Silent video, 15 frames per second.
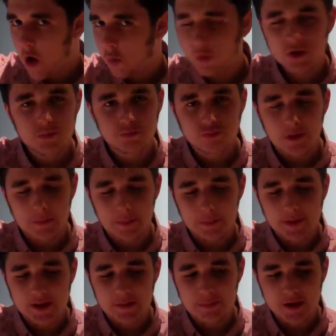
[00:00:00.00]
would
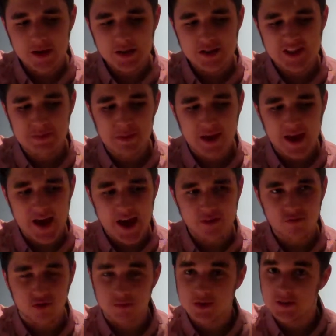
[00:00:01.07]
probably be
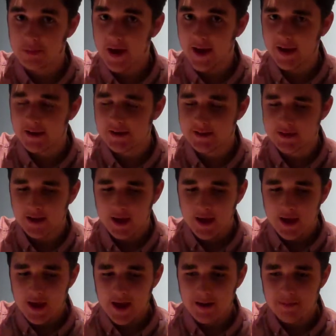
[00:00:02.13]
Spearhead from Space,
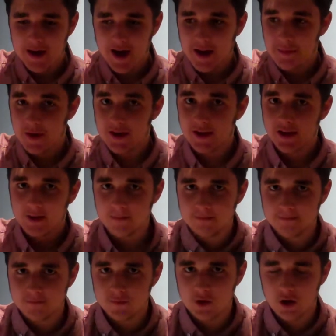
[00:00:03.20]
in my opinion.